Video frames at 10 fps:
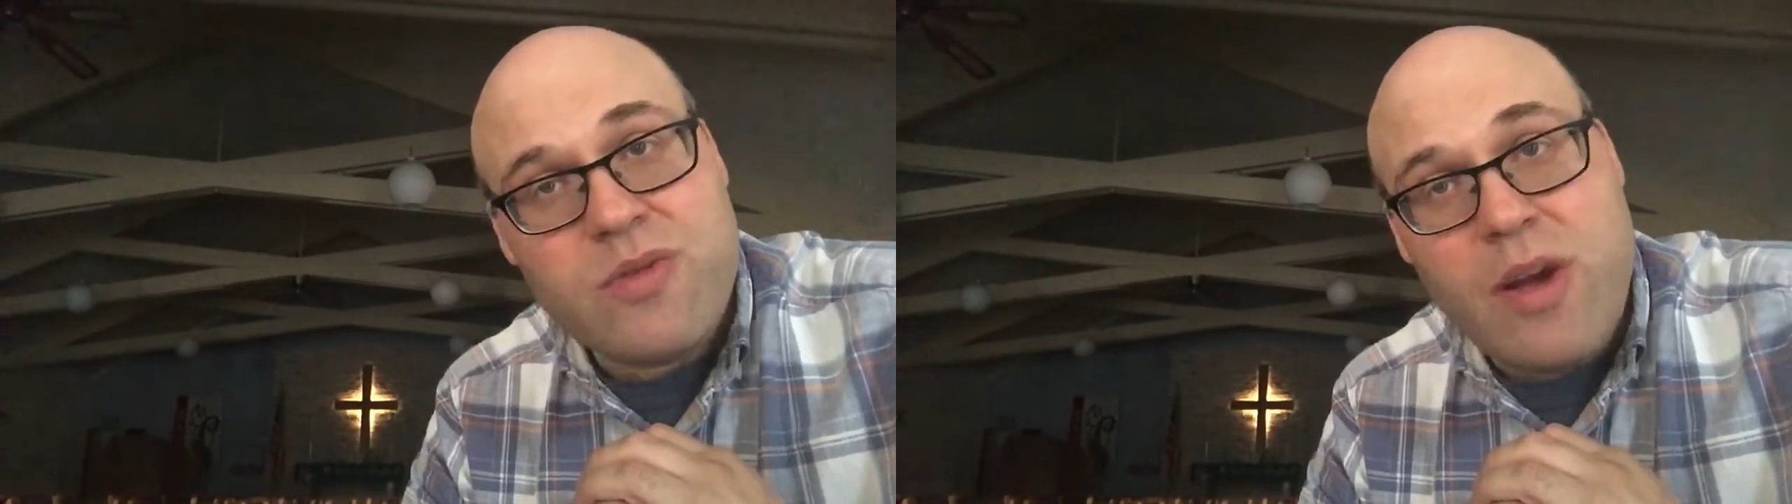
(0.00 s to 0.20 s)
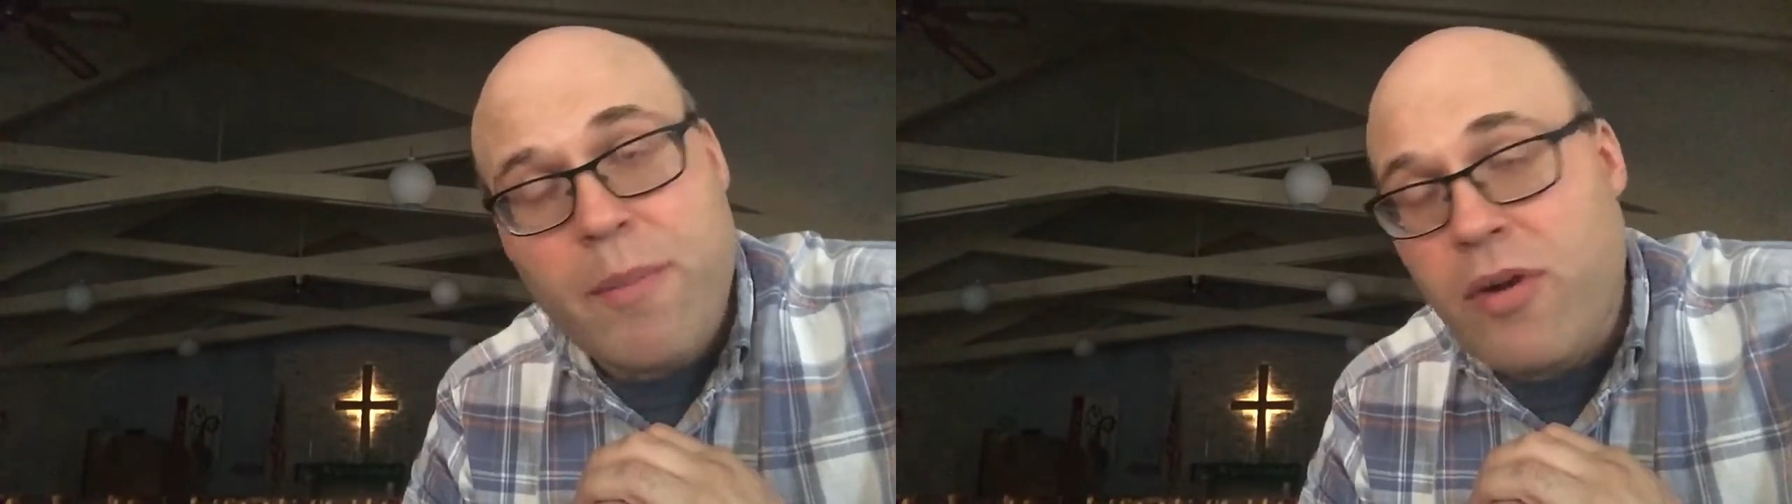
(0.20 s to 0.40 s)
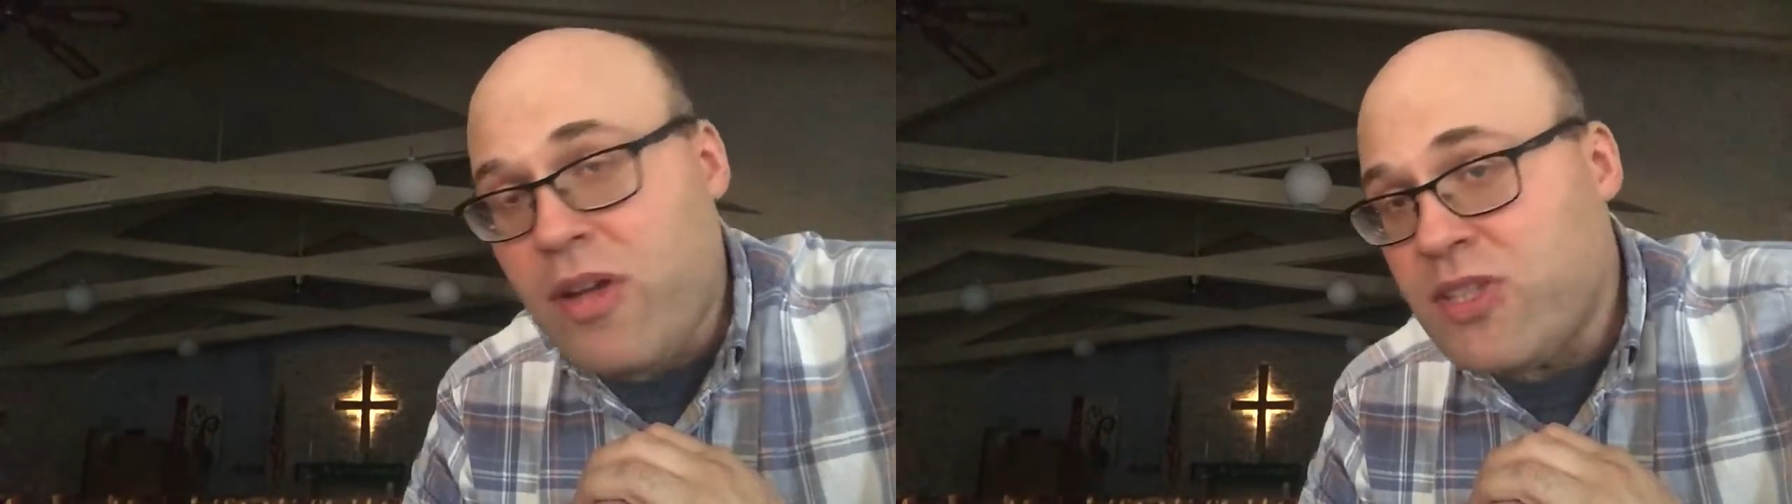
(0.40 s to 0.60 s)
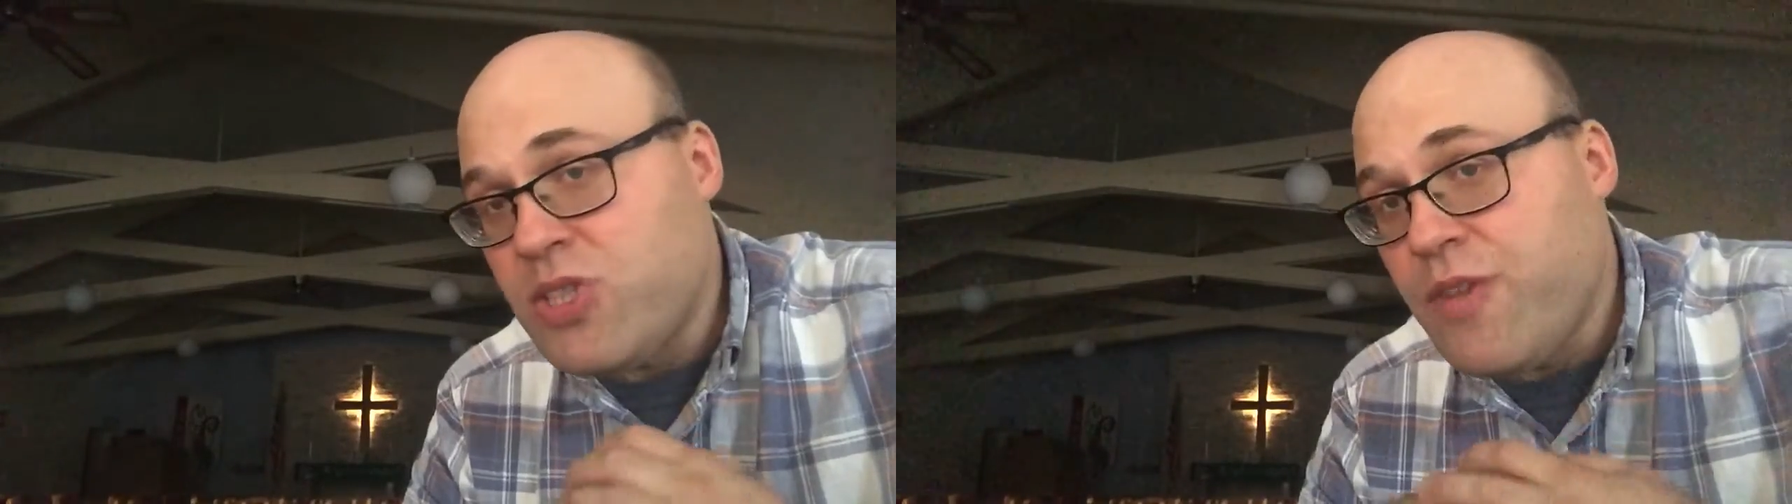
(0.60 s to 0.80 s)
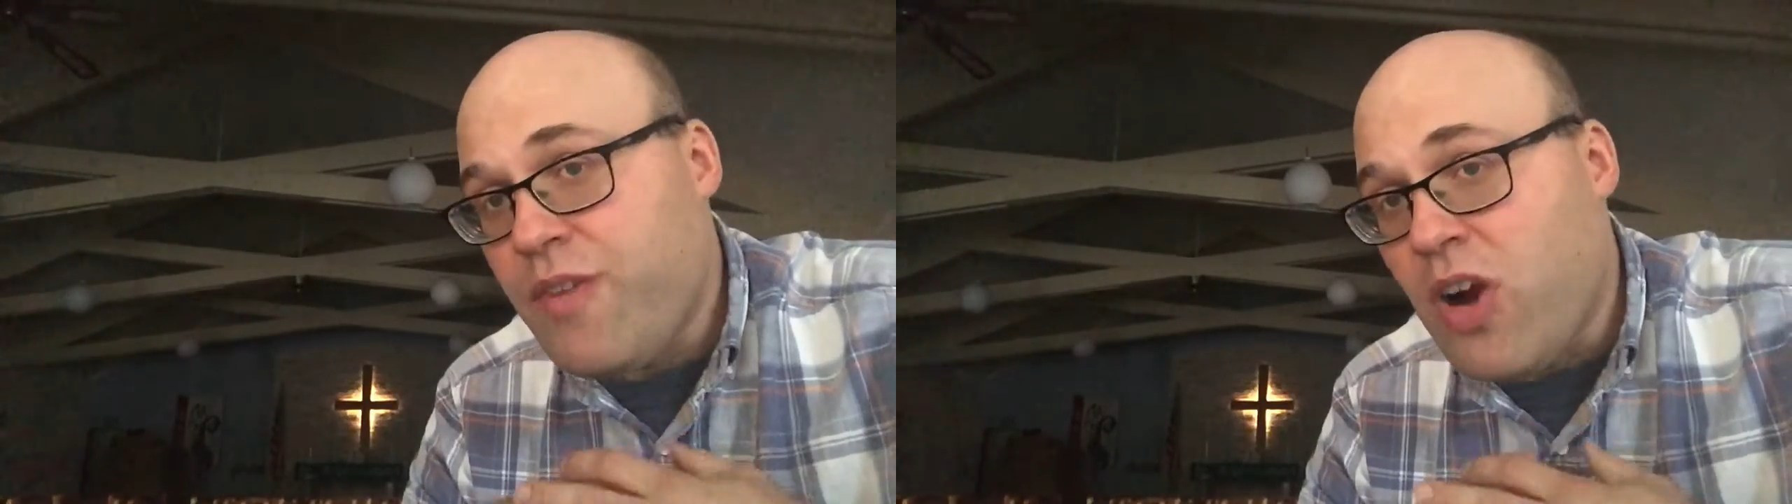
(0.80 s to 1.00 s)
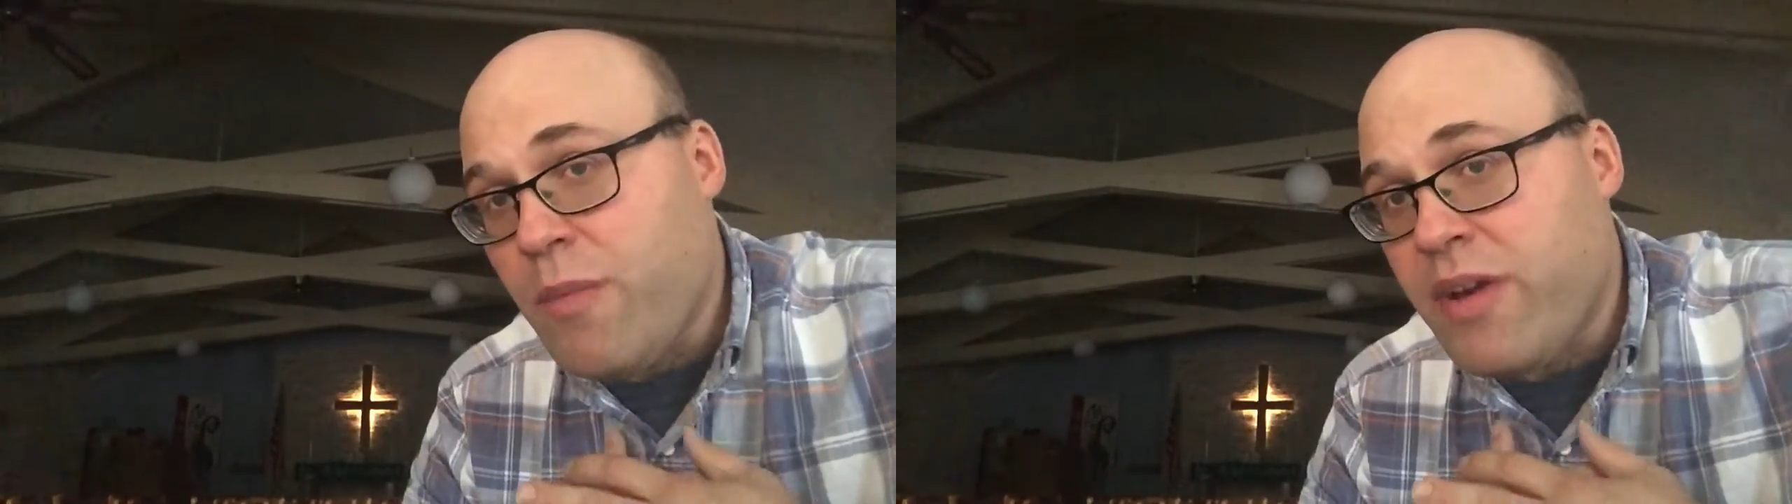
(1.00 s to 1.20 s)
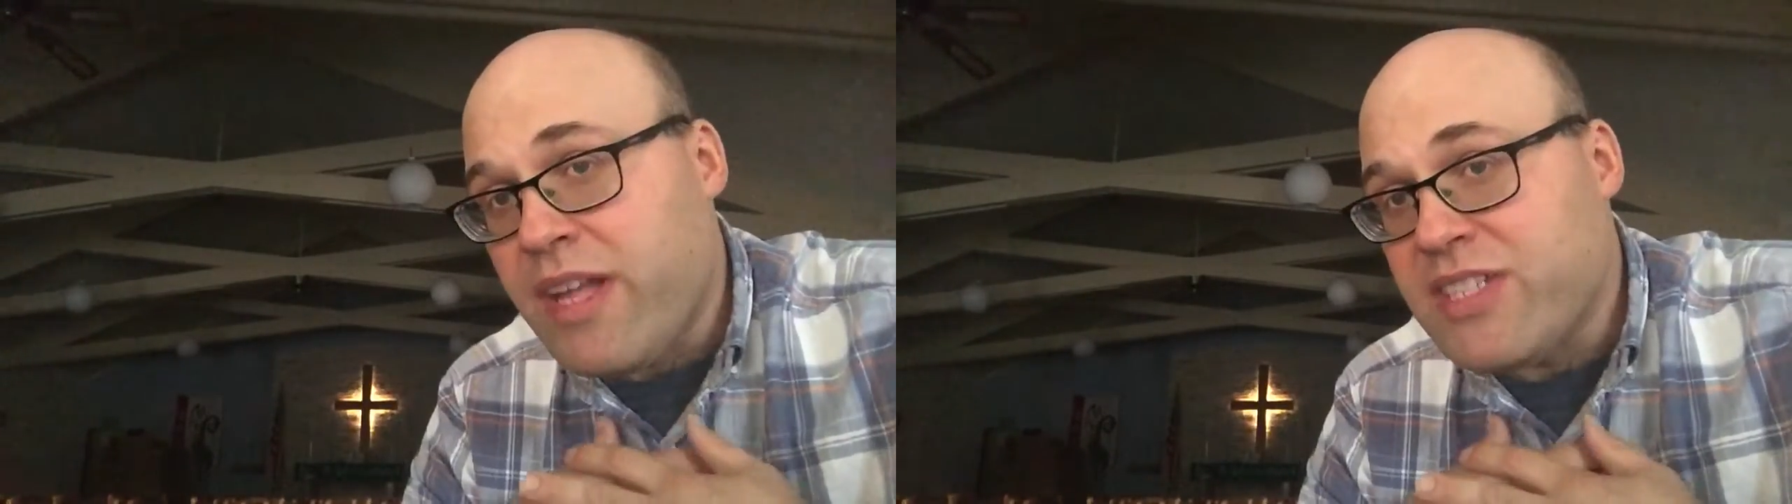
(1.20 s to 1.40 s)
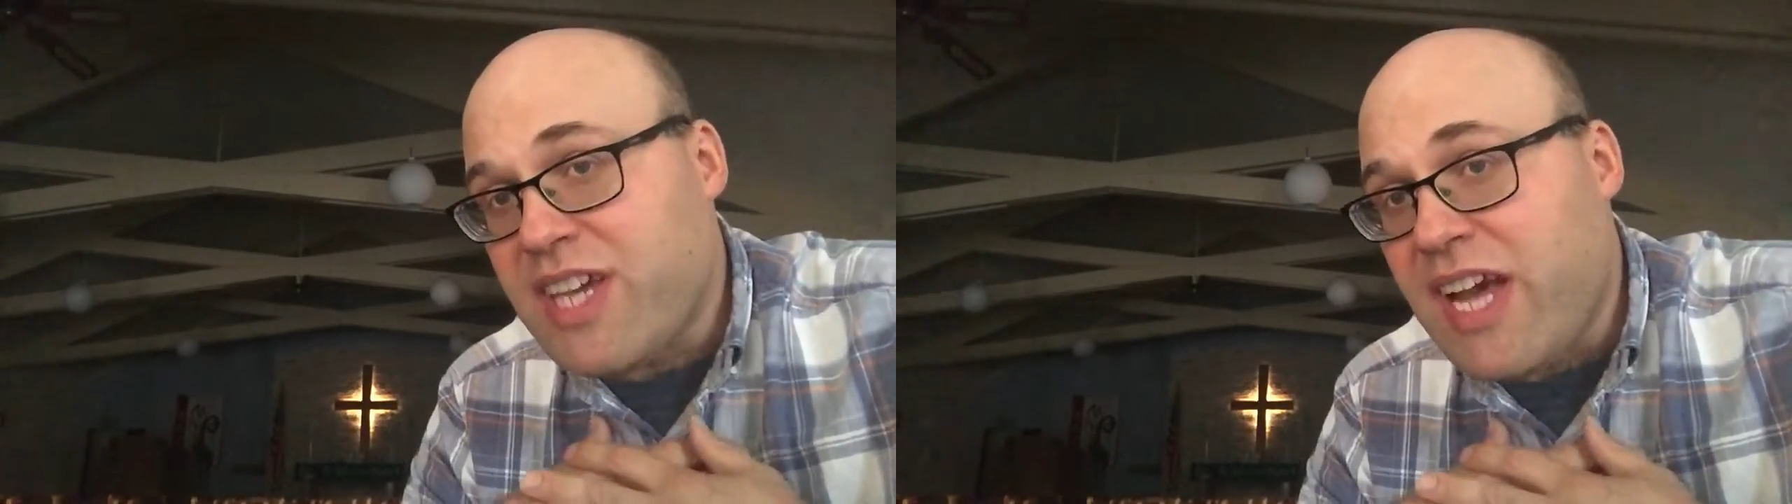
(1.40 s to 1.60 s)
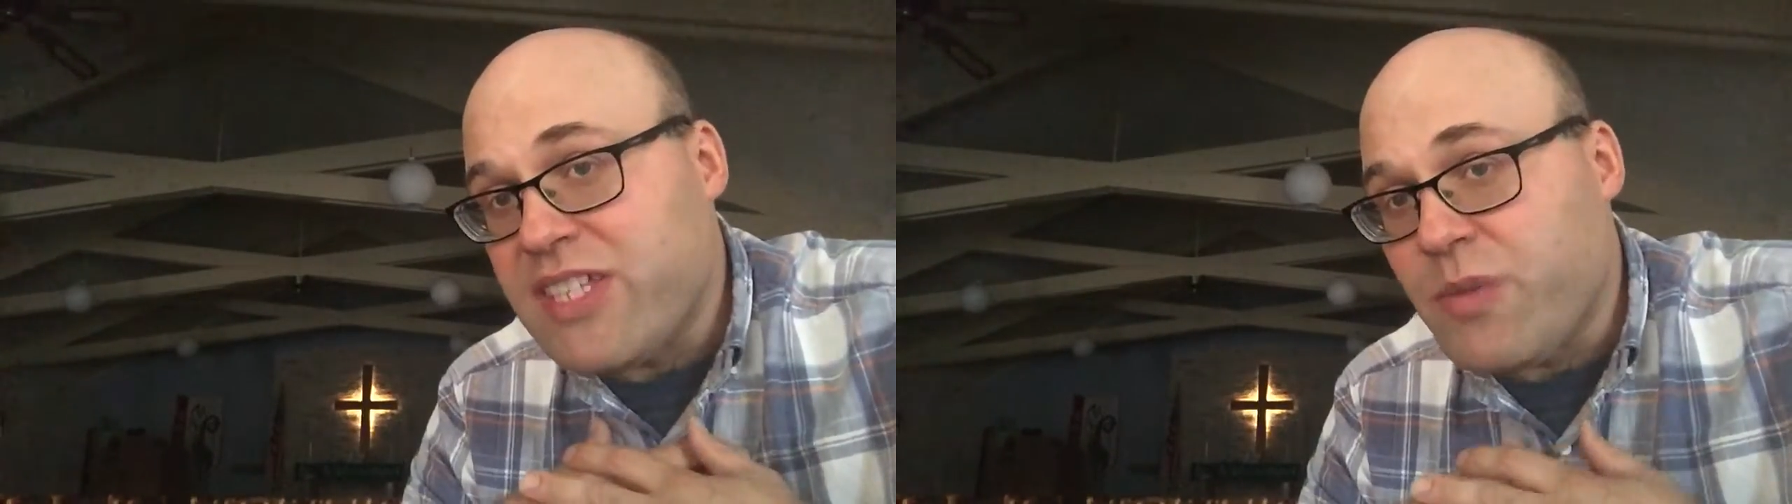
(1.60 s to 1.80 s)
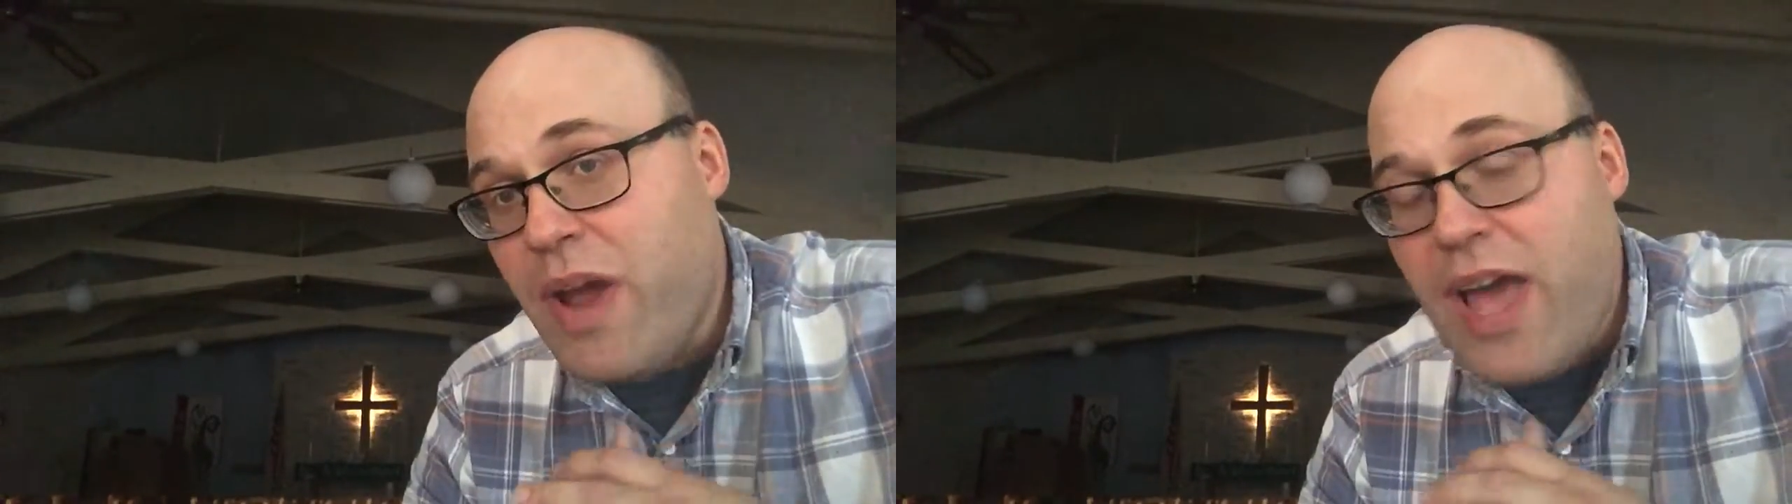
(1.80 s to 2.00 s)
a suit of armor against
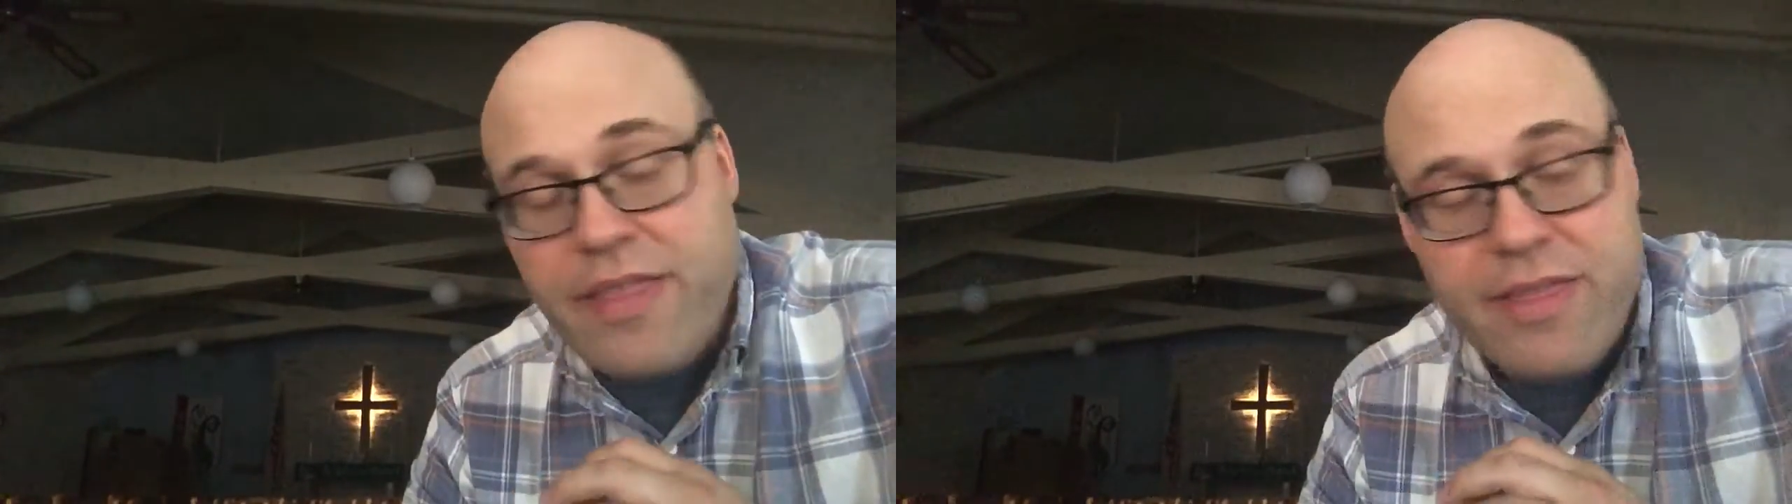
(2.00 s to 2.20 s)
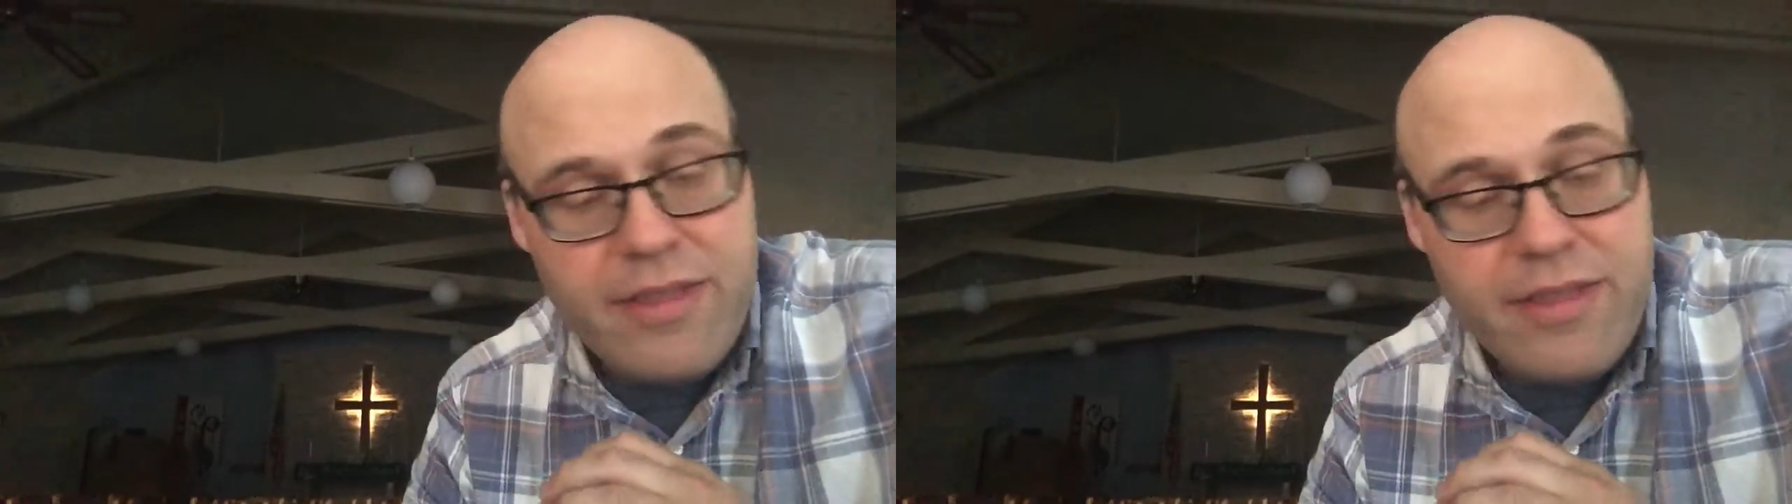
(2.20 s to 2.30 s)
God's wrath,